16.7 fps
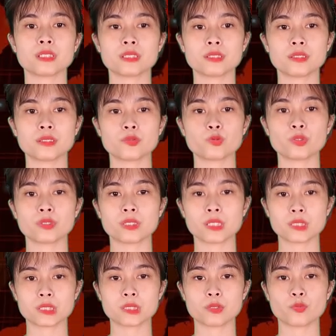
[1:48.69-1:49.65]
and Louis
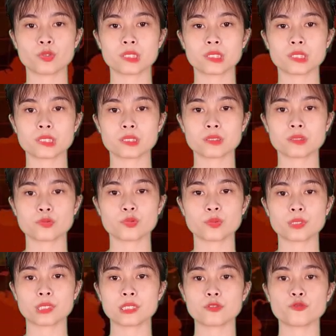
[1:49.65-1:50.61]
are well taken
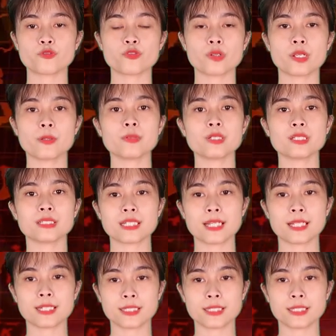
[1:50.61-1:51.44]
care of by the family's